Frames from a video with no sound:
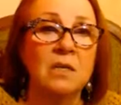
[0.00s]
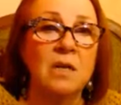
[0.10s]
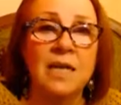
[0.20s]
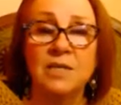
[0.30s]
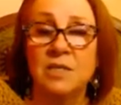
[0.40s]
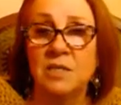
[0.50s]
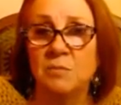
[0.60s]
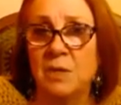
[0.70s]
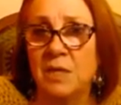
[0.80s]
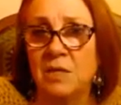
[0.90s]
Letters
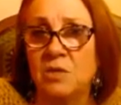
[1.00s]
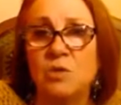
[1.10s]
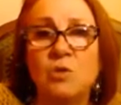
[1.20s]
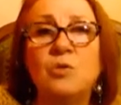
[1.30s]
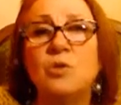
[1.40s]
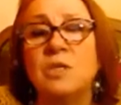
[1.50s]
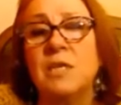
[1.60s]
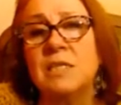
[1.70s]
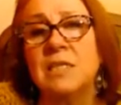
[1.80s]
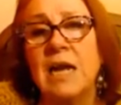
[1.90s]
begin to lose
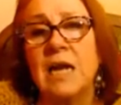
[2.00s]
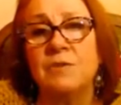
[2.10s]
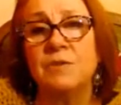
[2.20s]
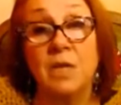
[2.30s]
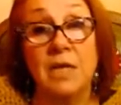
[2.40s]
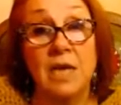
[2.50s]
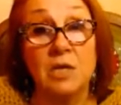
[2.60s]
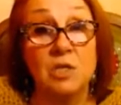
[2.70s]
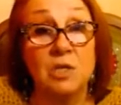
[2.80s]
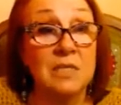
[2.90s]
their serifs, and
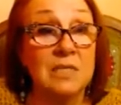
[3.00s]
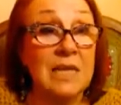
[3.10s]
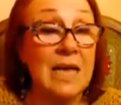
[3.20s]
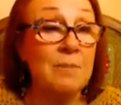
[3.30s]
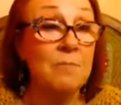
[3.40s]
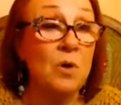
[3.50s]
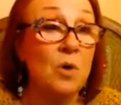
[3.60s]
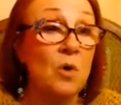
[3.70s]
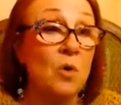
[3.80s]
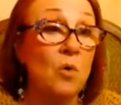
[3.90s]
occasionally a stem
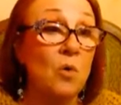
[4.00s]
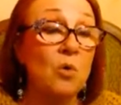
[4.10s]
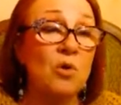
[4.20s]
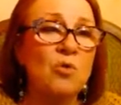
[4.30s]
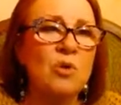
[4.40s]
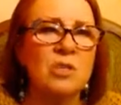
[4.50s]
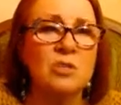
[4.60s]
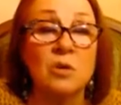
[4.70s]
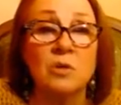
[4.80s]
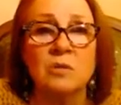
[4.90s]
or a
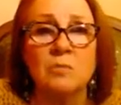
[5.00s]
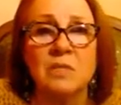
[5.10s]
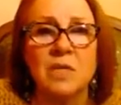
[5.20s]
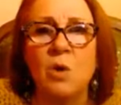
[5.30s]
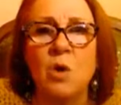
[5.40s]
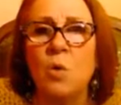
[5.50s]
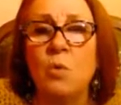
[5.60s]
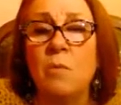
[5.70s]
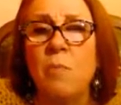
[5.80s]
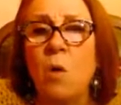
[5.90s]
cross-stroke is missing,
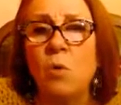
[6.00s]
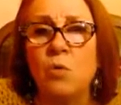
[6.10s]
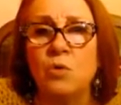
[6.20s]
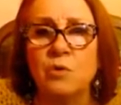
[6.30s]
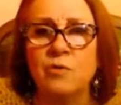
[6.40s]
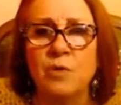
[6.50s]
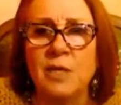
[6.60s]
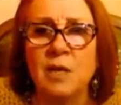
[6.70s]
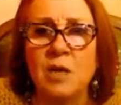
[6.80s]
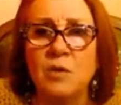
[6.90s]
or a bowl not
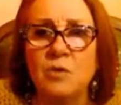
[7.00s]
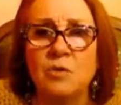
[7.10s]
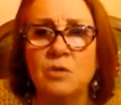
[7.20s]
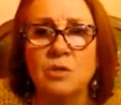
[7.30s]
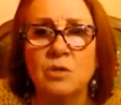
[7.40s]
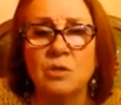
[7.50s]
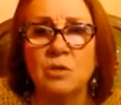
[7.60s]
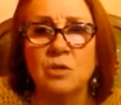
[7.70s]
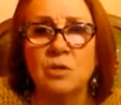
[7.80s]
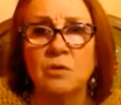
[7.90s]
fully closed.
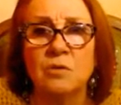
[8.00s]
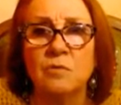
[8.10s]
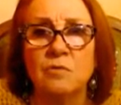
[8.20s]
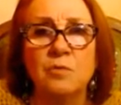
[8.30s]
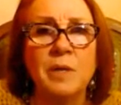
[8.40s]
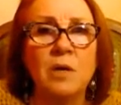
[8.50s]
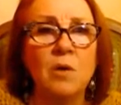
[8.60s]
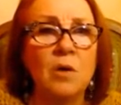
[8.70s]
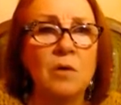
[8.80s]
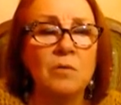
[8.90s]
From here
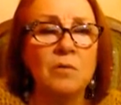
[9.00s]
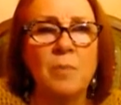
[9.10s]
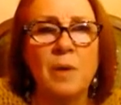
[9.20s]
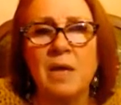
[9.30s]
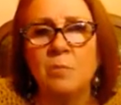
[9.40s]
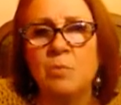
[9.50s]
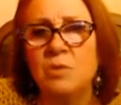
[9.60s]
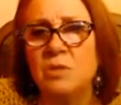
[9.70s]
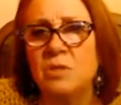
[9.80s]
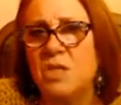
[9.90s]
on, the paper
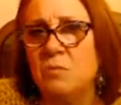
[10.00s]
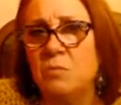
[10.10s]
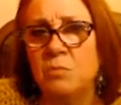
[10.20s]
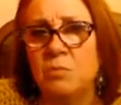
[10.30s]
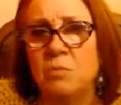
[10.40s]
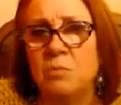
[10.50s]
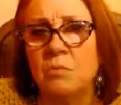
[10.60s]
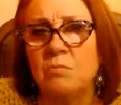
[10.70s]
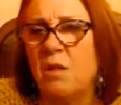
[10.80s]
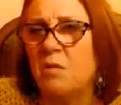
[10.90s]
is cheap,
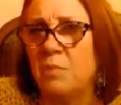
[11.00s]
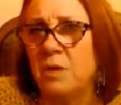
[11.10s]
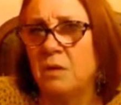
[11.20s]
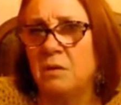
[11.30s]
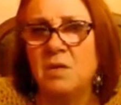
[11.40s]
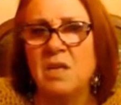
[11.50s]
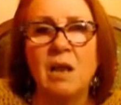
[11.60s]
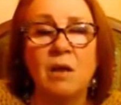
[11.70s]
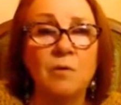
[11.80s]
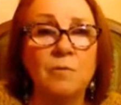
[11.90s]
pulpy and
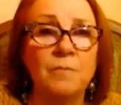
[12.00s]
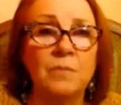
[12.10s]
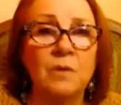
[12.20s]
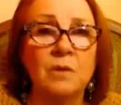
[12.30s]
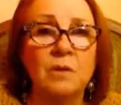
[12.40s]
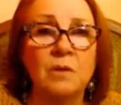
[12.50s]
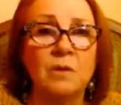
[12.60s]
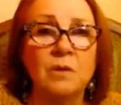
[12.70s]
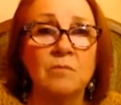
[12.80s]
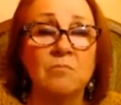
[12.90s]
yellow.
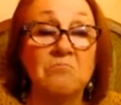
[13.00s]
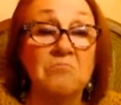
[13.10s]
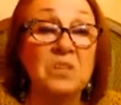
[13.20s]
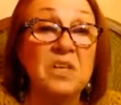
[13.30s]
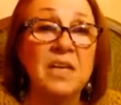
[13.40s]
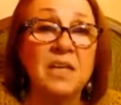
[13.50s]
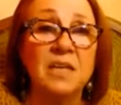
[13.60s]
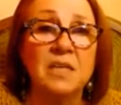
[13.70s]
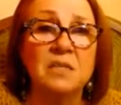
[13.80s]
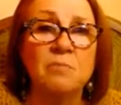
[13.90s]
The
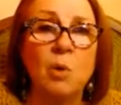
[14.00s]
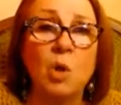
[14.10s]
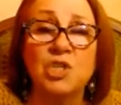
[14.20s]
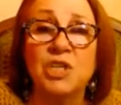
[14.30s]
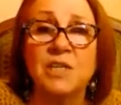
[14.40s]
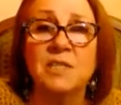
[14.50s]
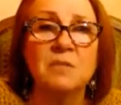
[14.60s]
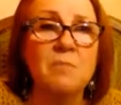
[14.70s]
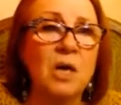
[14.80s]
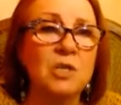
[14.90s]
ink is blotchy and
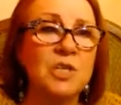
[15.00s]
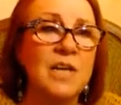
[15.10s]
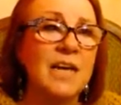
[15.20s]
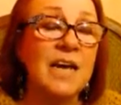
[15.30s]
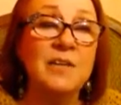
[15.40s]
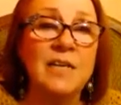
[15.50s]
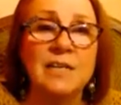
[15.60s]
smudged, and the